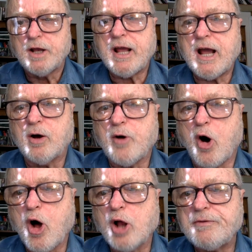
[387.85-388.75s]
Now,
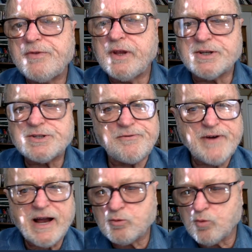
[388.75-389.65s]
mm-hmm. all of these
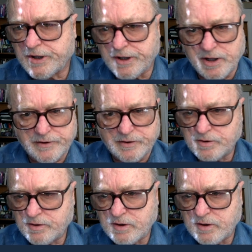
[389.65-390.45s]
affect one another.